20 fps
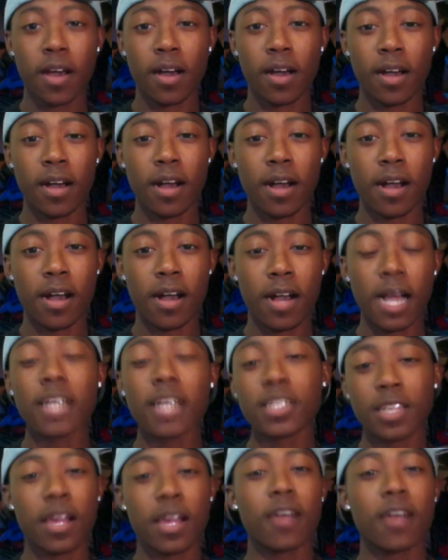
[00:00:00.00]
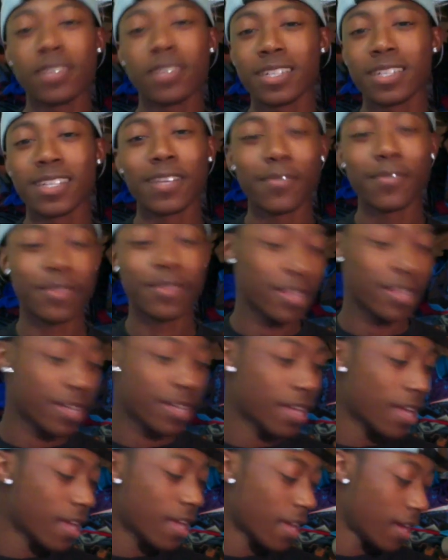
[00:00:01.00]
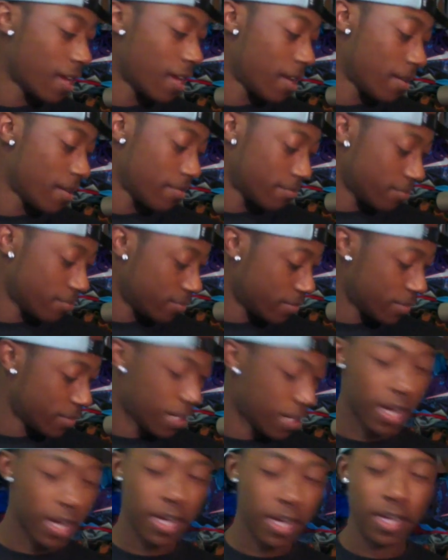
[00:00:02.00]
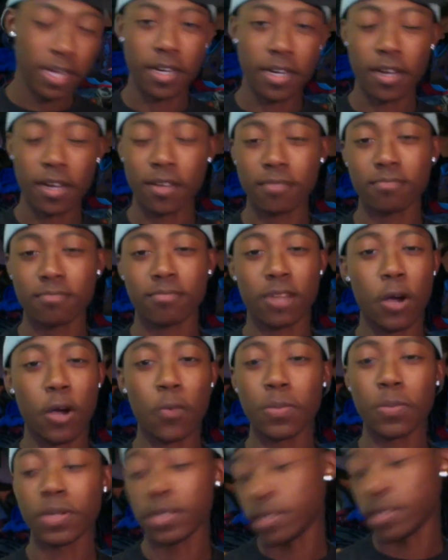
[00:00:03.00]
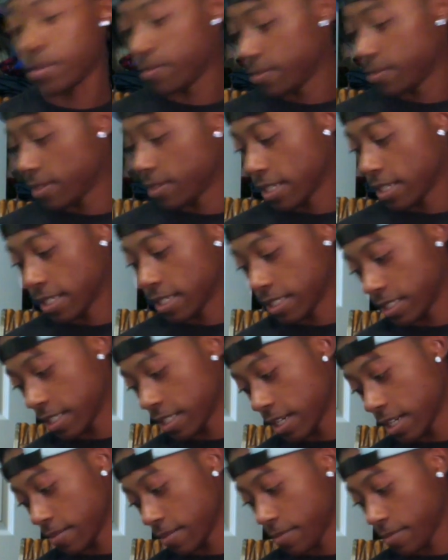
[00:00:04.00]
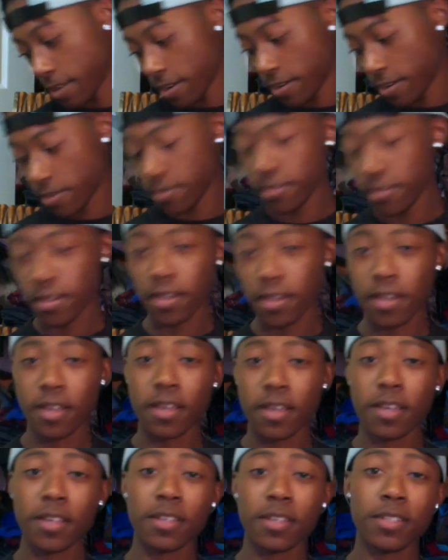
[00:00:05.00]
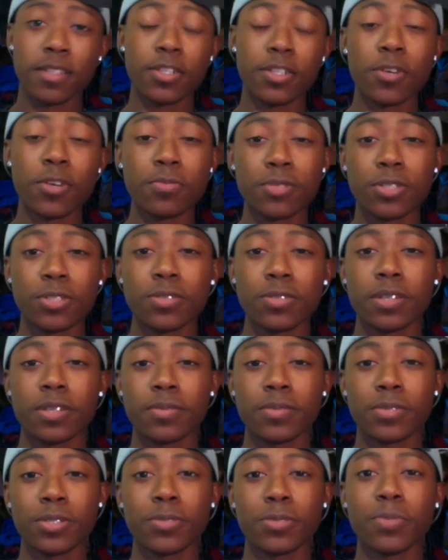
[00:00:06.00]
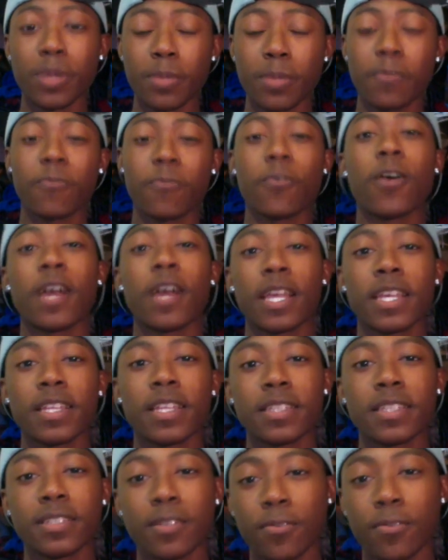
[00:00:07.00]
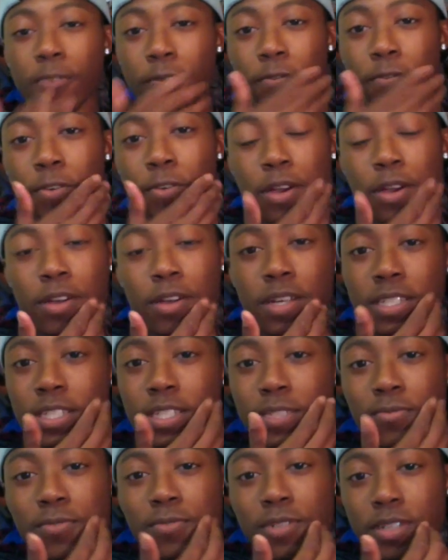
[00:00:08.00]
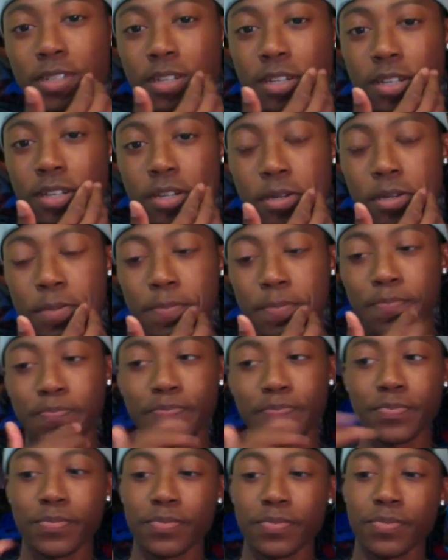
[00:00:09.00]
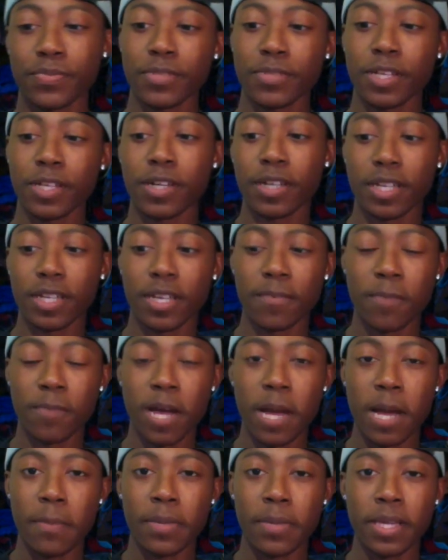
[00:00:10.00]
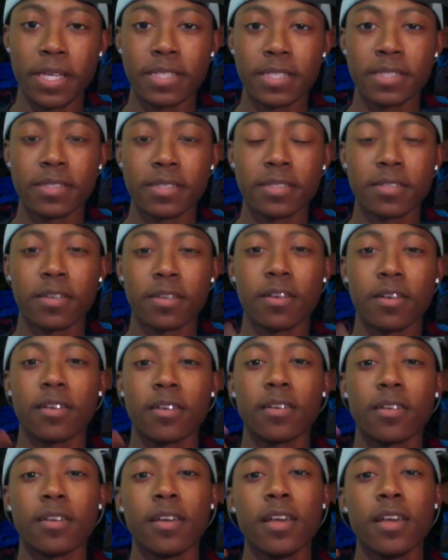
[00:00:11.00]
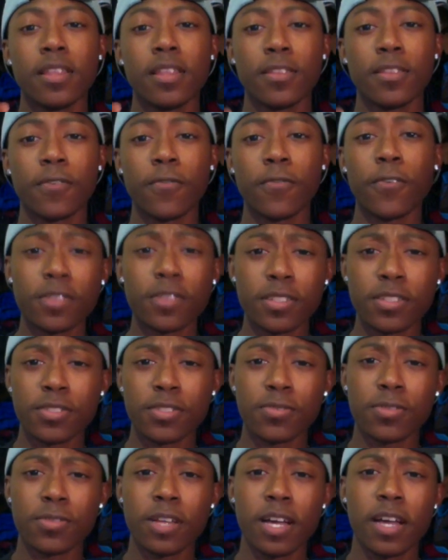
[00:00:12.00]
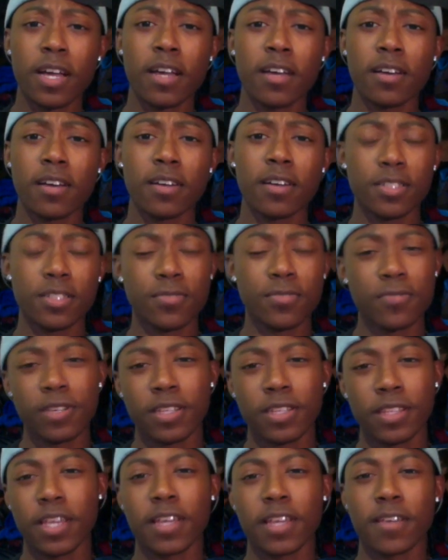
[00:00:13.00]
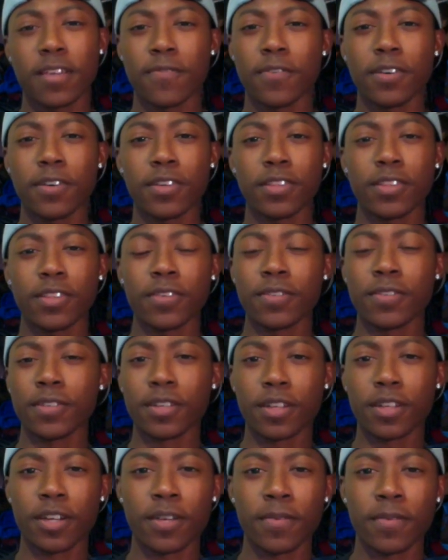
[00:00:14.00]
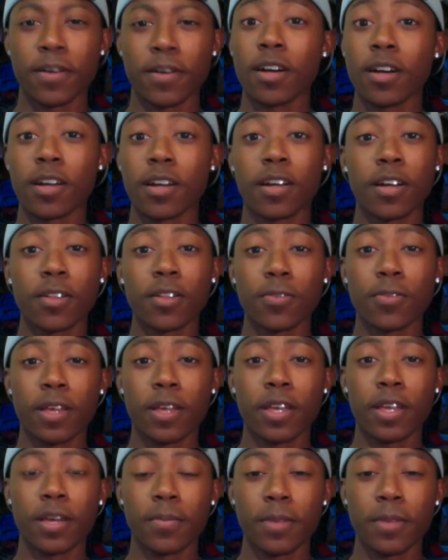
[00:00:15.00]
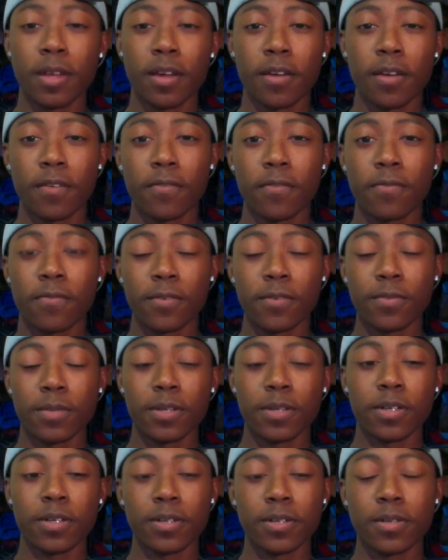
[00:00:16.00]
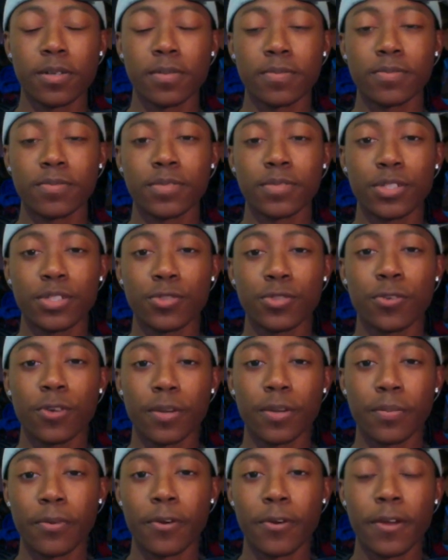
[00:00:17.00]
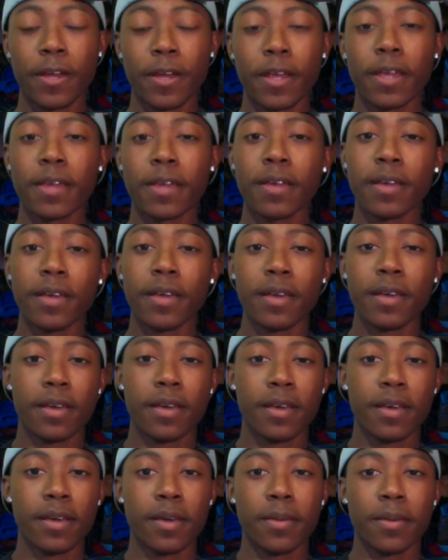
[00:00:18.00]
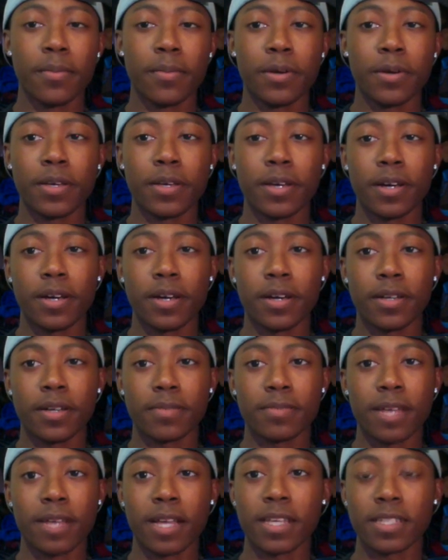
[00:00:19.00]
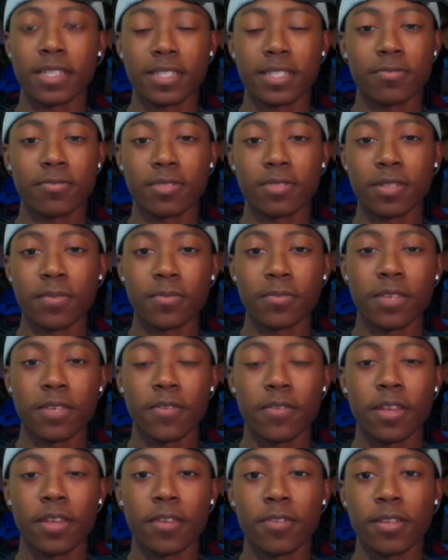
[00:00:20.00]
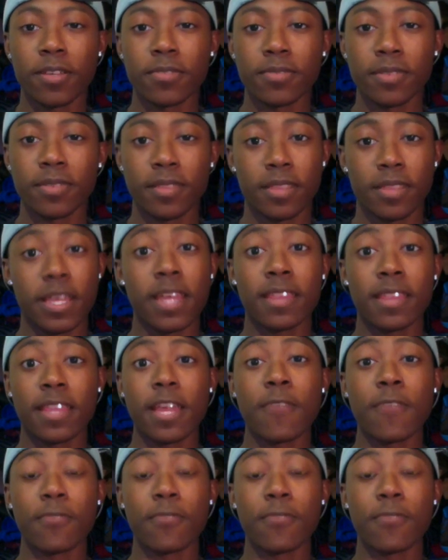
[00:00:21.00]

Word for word: I showered and everything, and opened it and checked them out. Dope shoe, but before I get into the review, I just want to give my opinions. The 4th of July, you wouldn't think of a Thunder colorway coming out from the Jordan brand, but I guess it was something different that they were